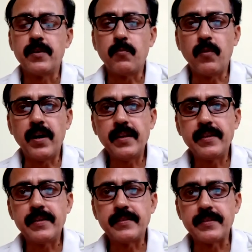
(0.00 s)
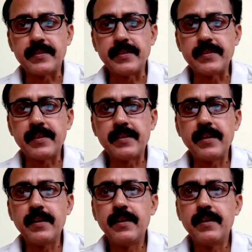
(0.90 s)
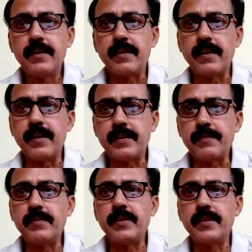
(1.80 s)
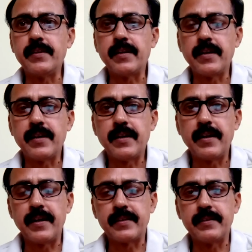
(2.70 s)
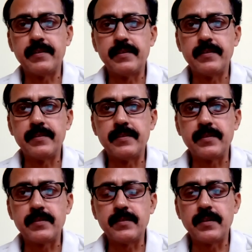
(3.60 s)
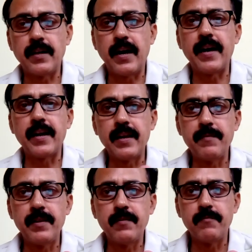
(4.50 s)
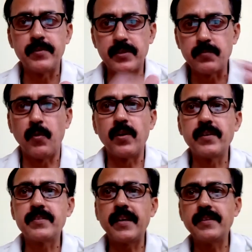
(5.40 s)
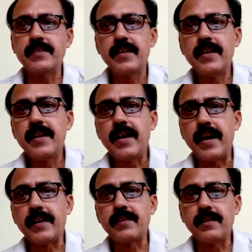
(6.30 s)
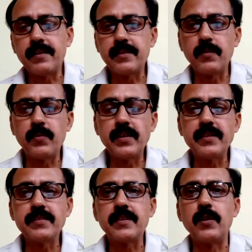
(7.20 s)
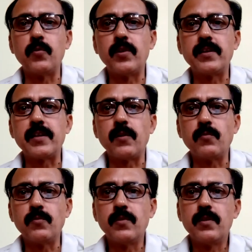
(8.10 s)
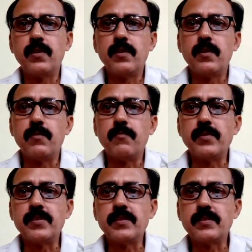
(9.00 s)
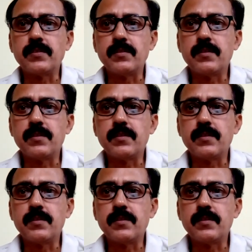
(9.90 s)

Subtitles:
One is the citadel, relatively at the higher level with smaller size, and the other one is the lower town, which is